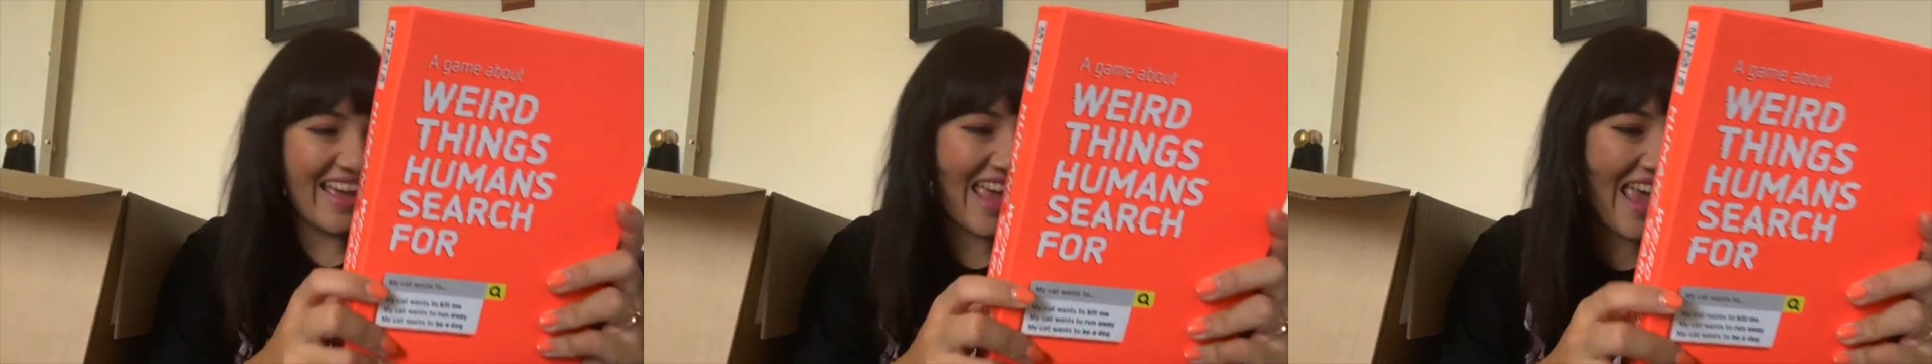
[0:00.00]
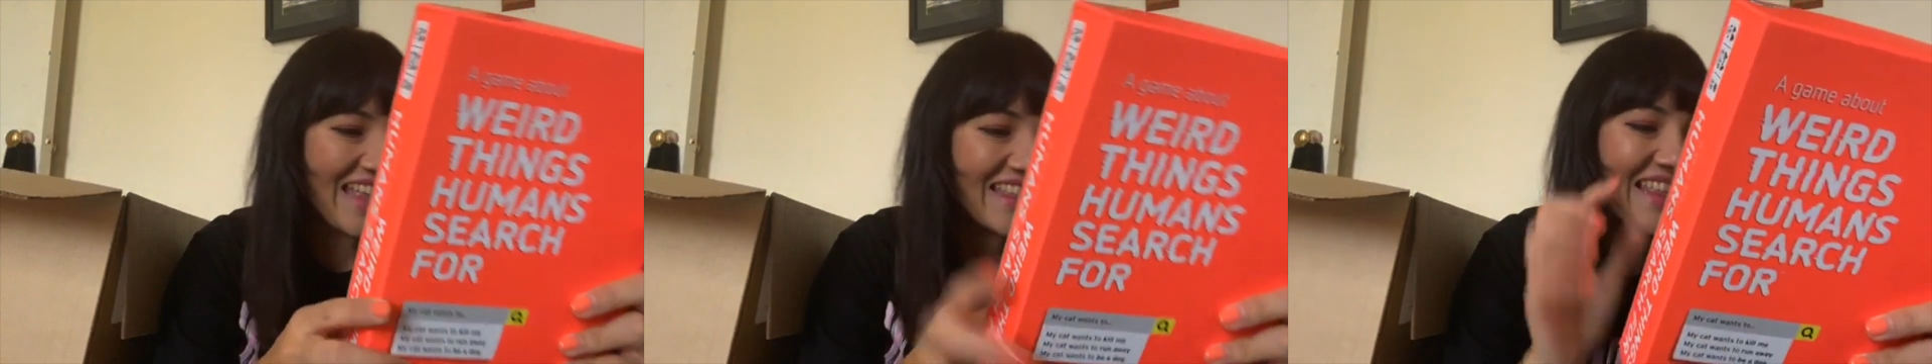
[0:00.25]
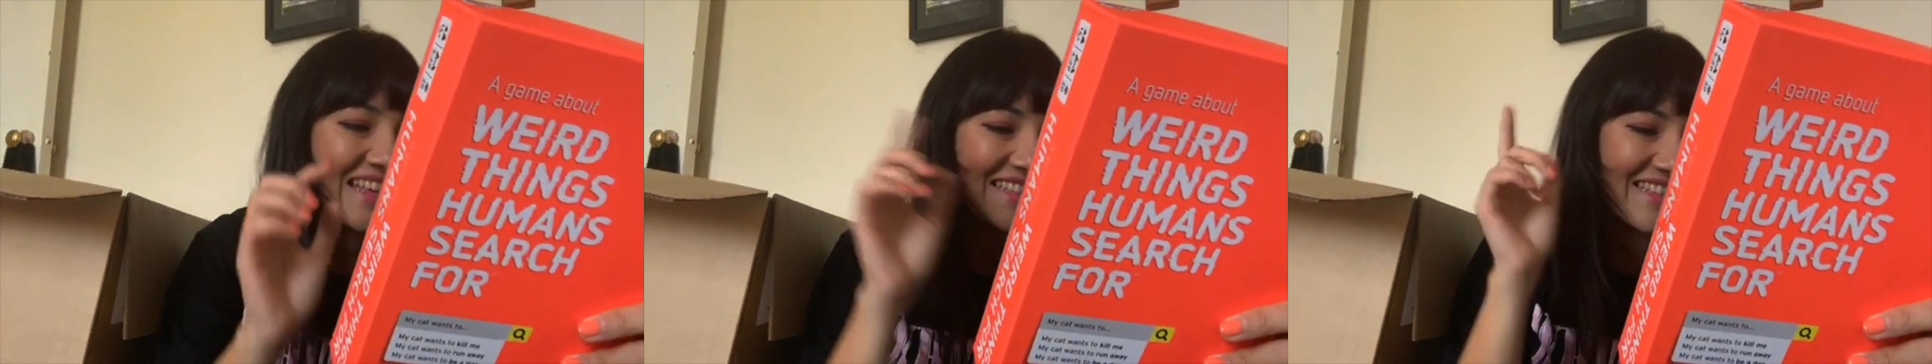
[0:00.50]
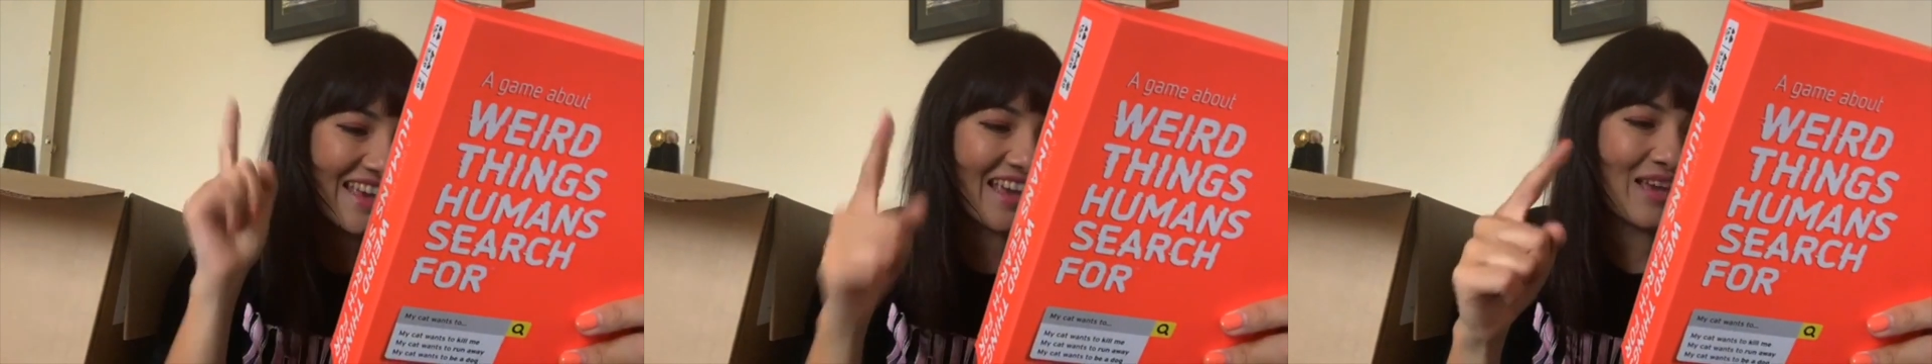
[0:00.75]
this
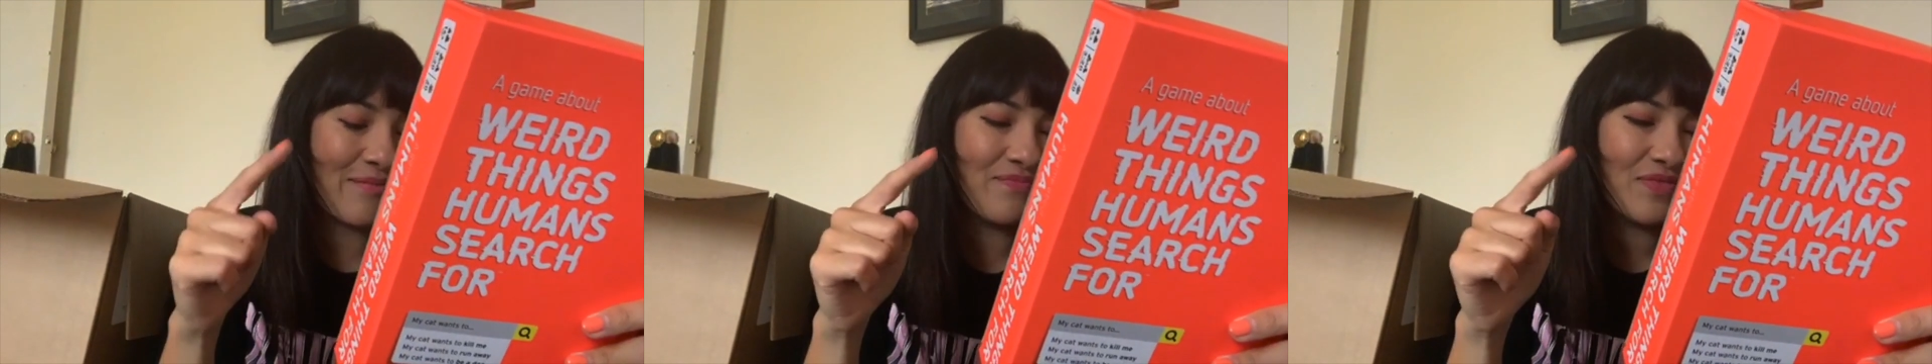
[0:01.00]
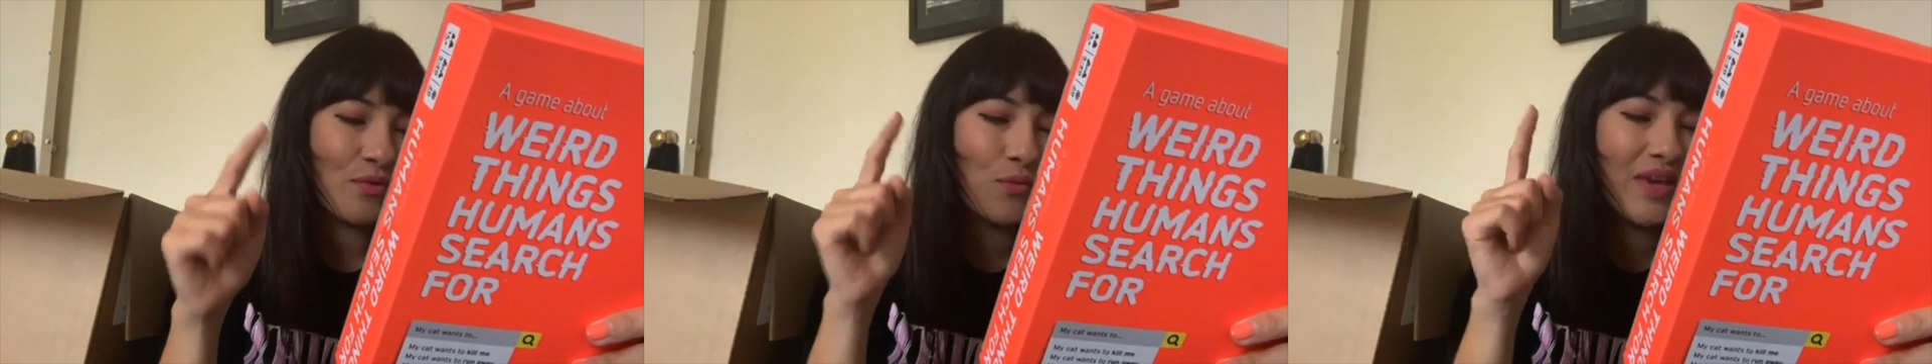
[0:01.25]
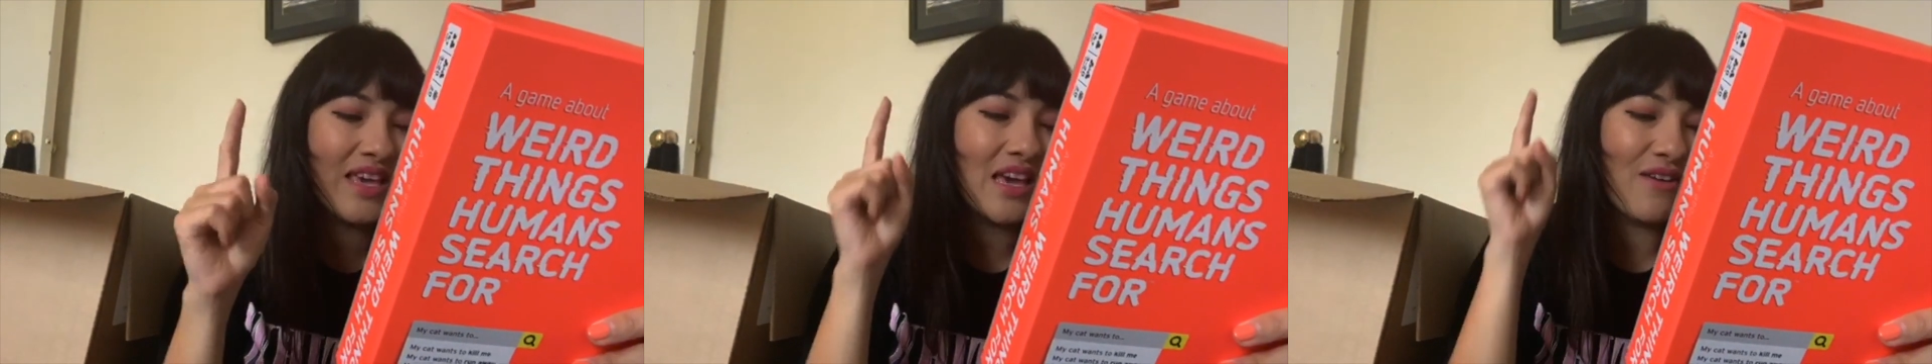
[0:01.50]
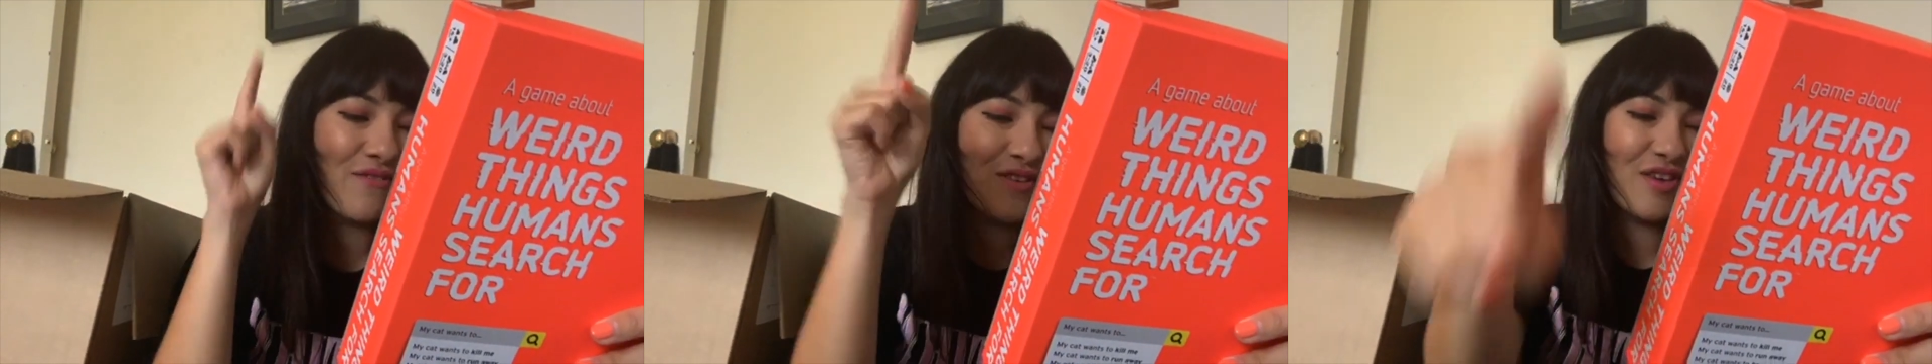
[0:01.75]
game, we
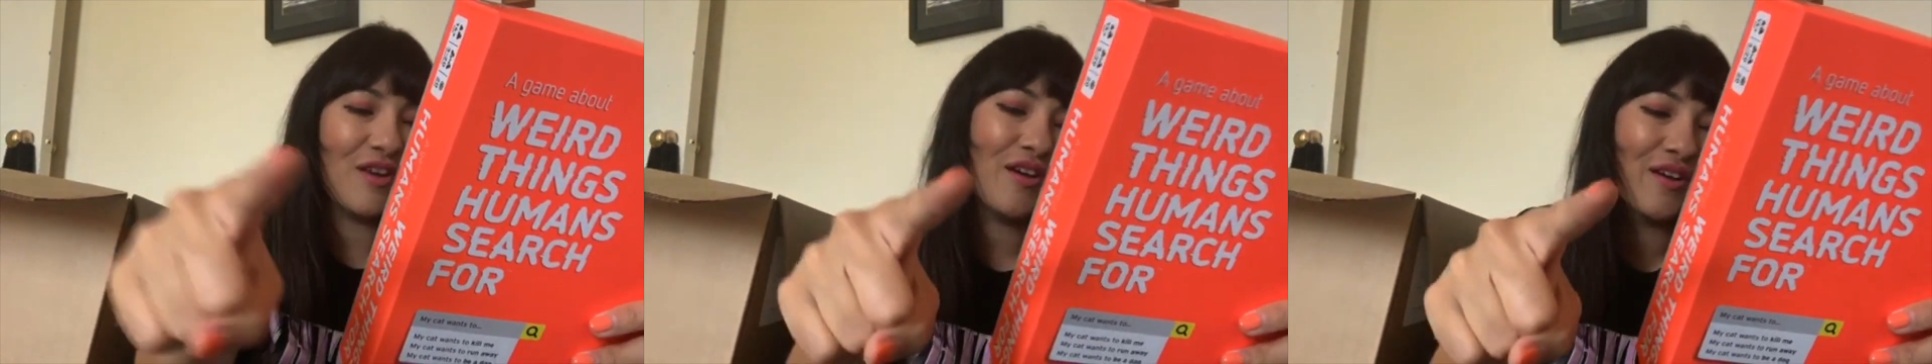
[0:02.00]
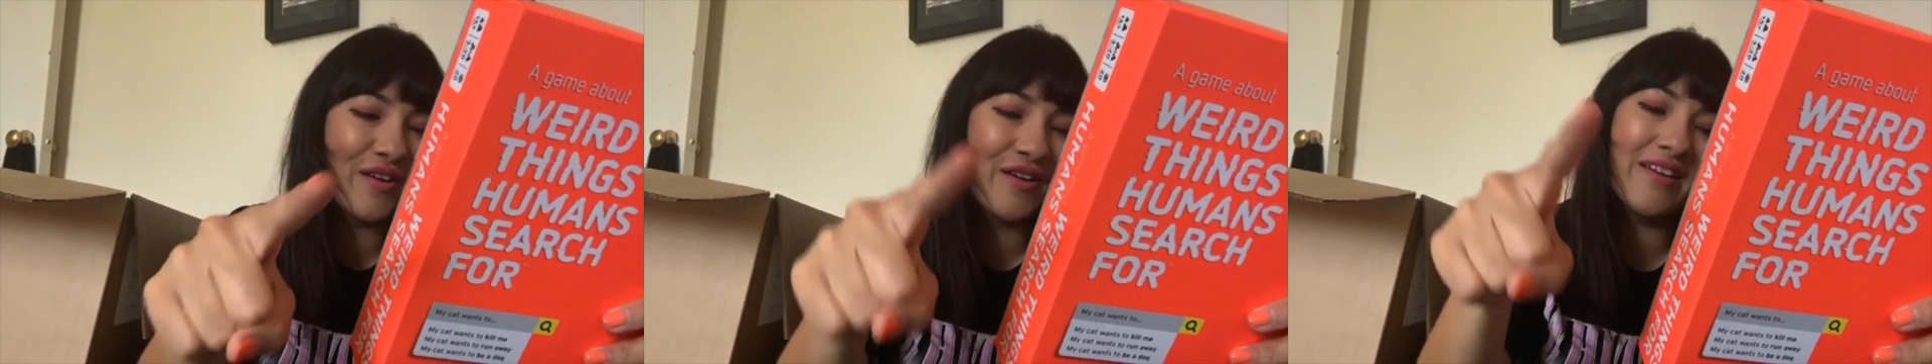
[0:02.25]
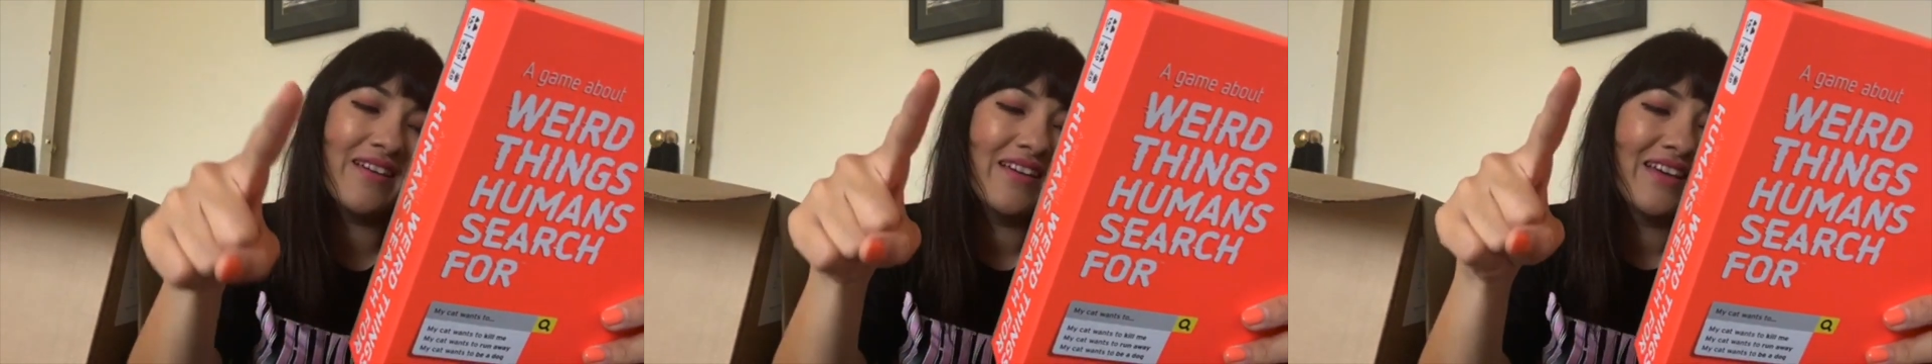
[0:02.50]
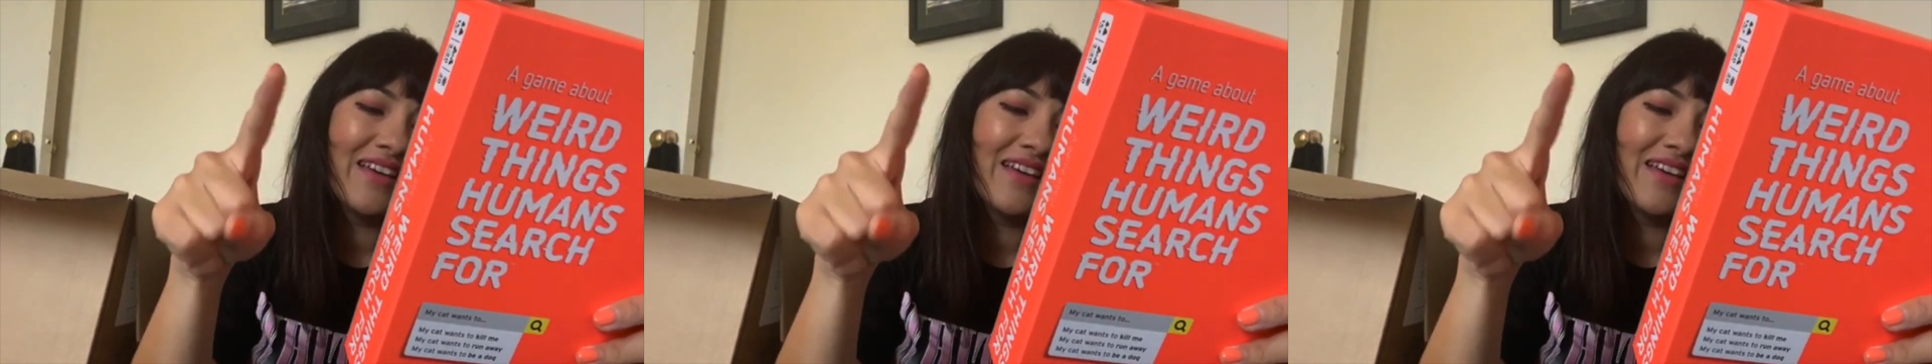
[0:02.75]
give you